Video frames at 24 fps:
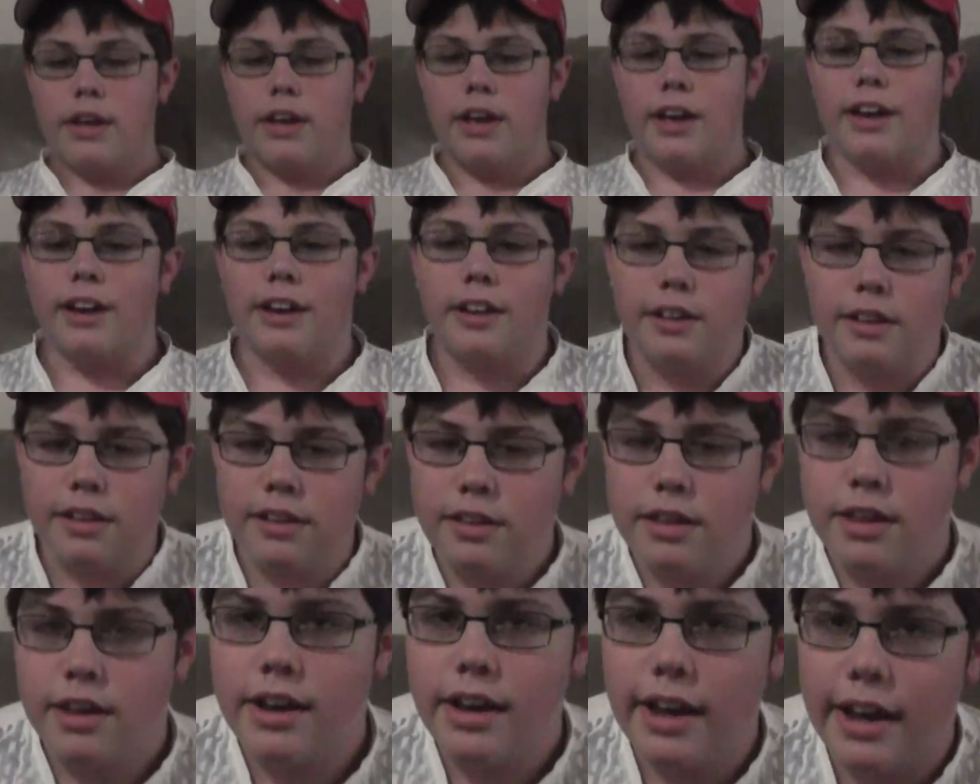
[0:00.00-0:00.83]

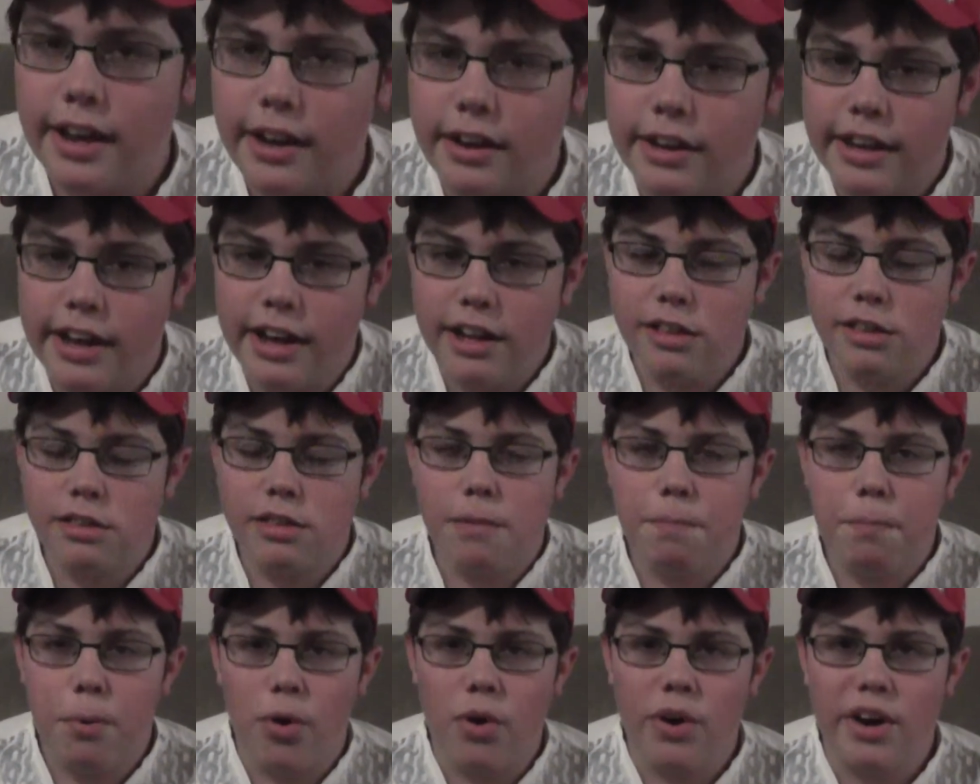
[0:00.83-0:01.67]
And that's
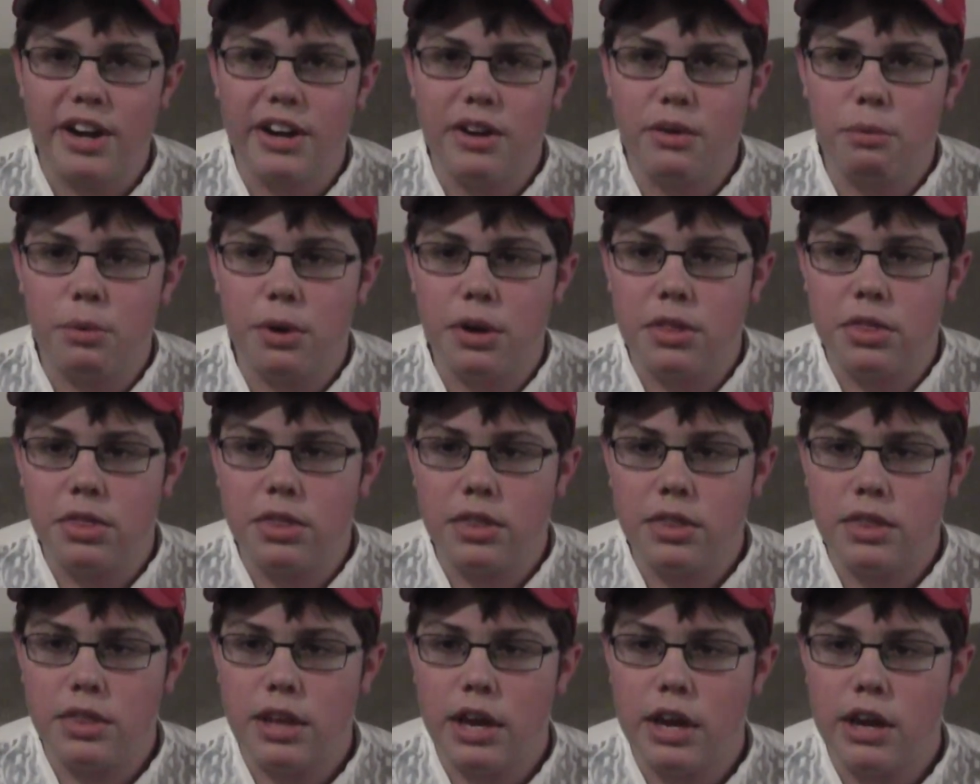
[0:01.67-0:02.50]
the point
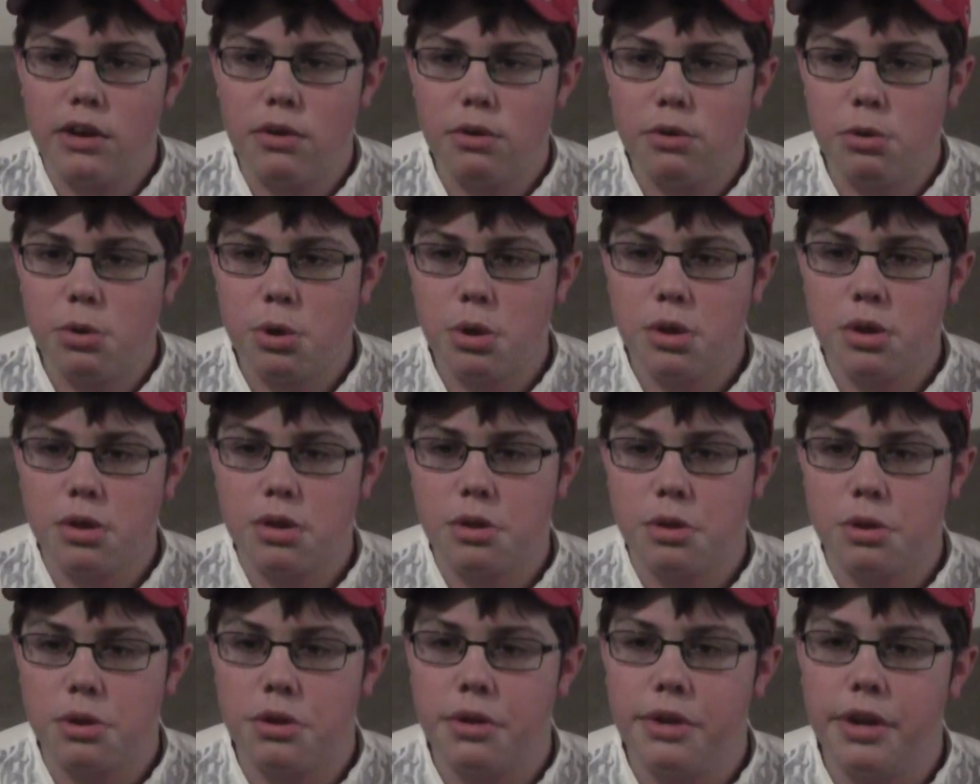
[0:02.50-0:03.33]
when they are
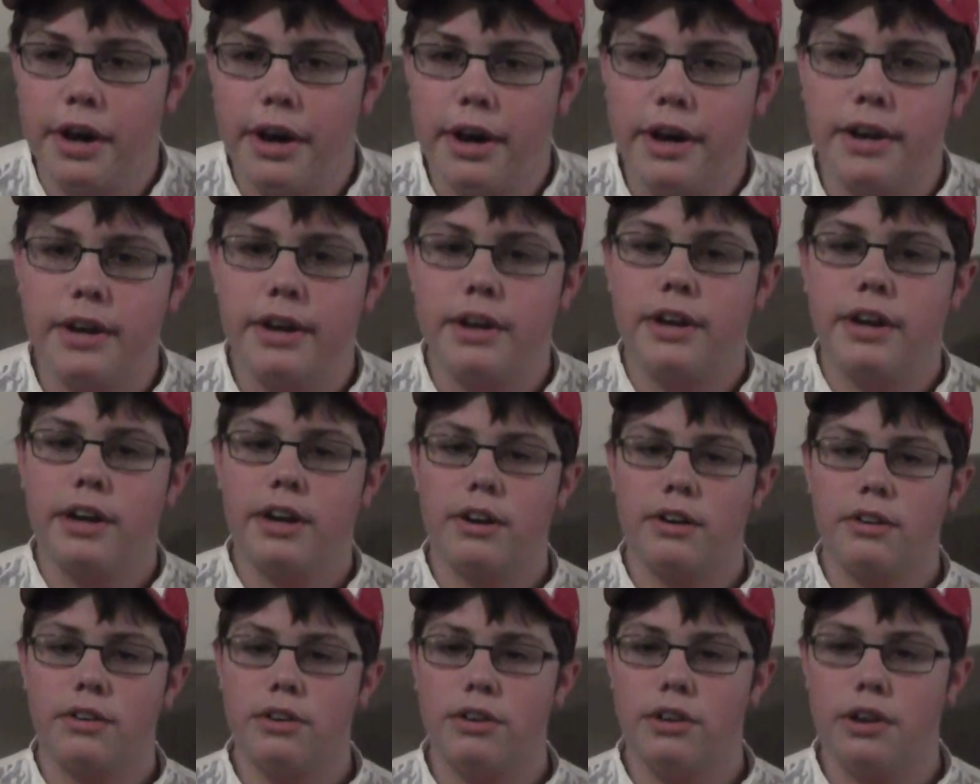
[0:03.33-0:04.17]
just done.
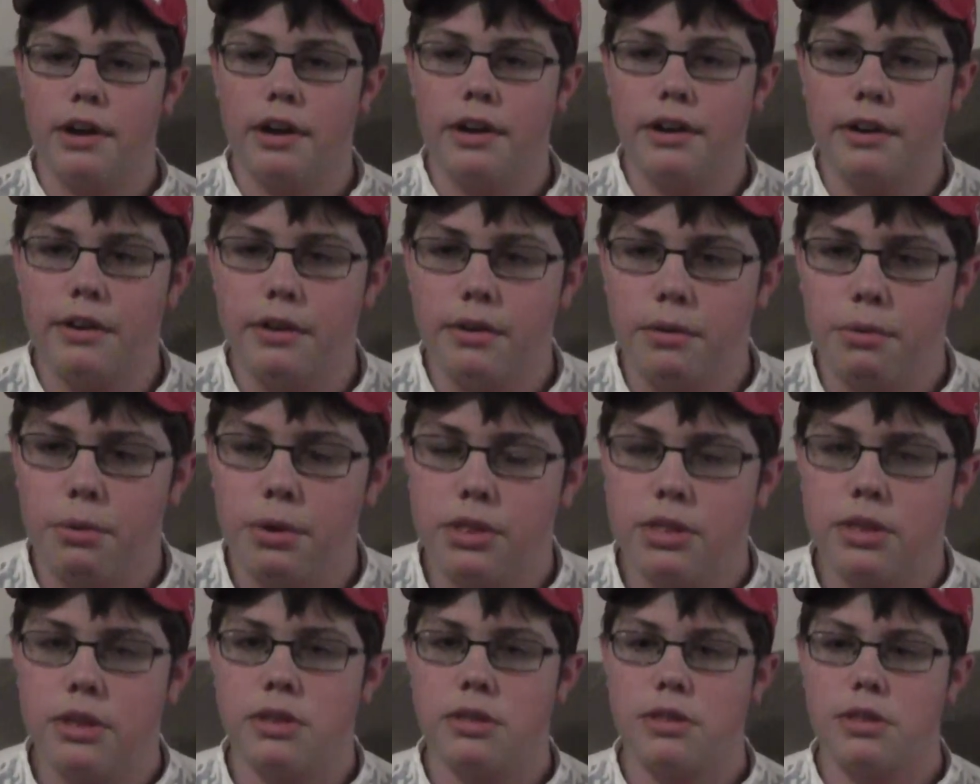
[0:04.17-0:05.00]
They are done
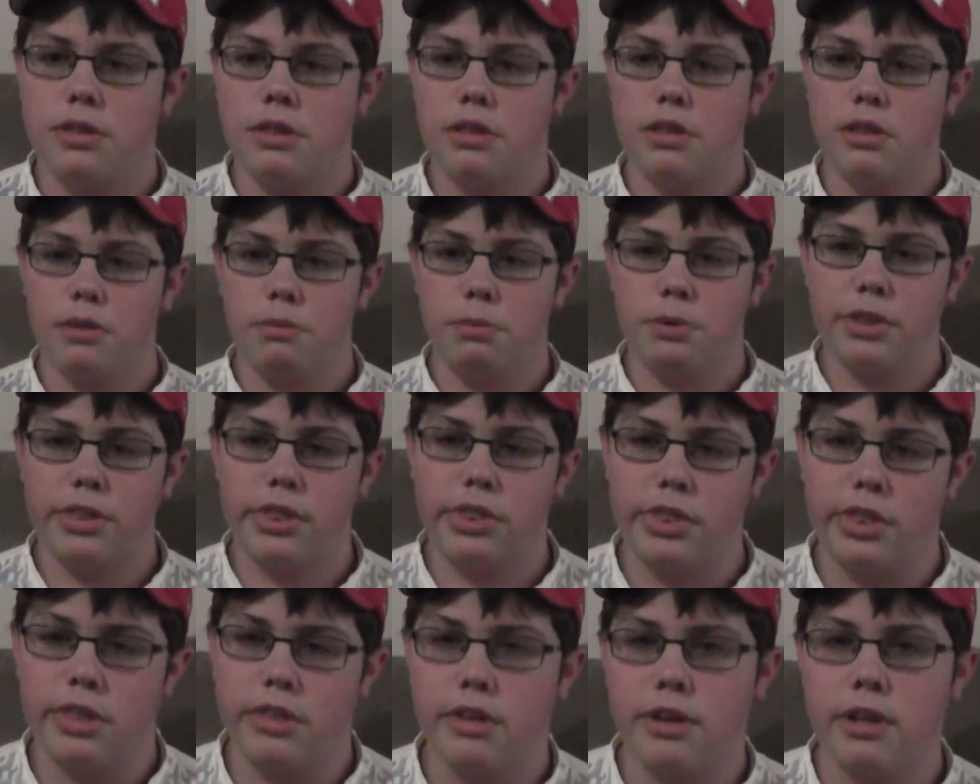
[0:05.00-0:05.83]
with
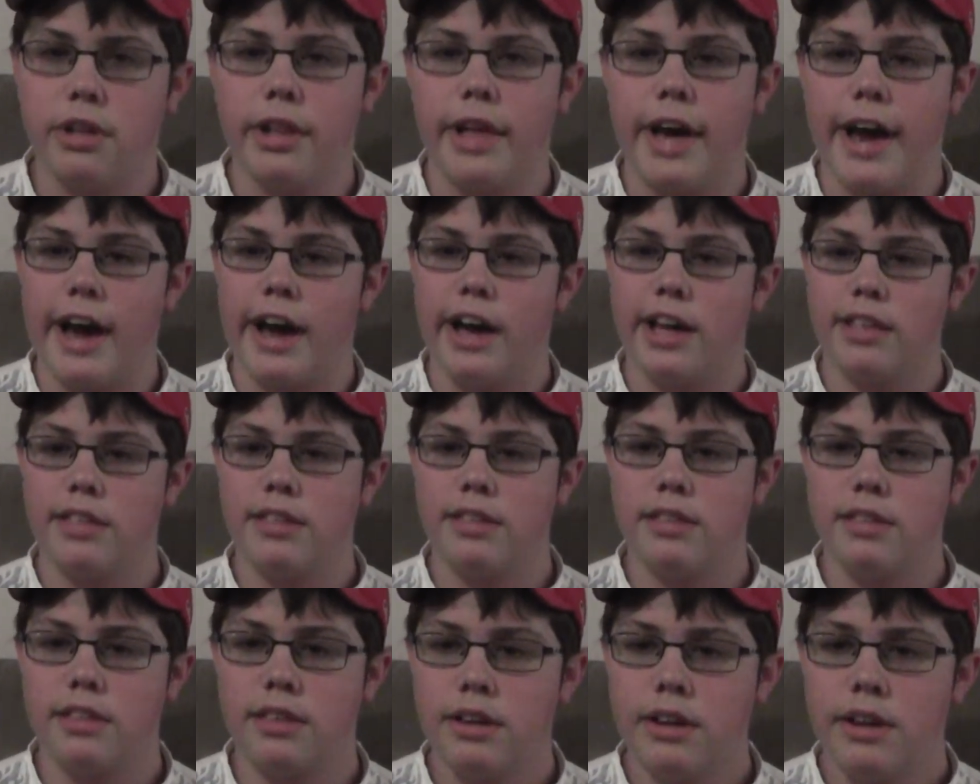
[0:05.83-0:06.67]
this
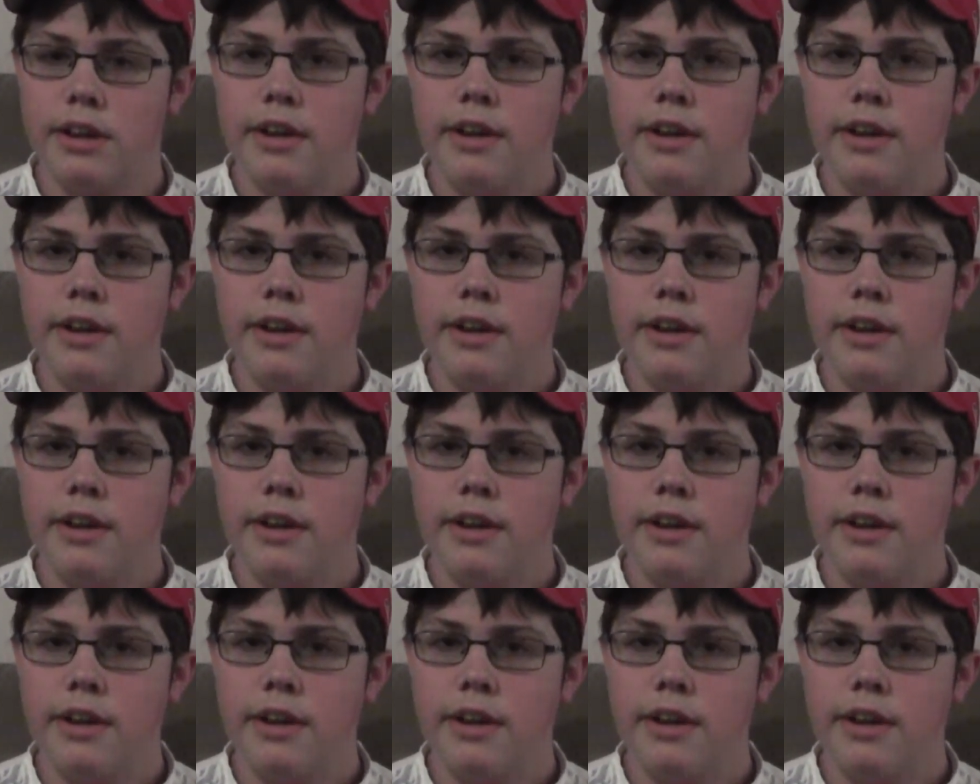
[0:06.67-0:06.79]
class.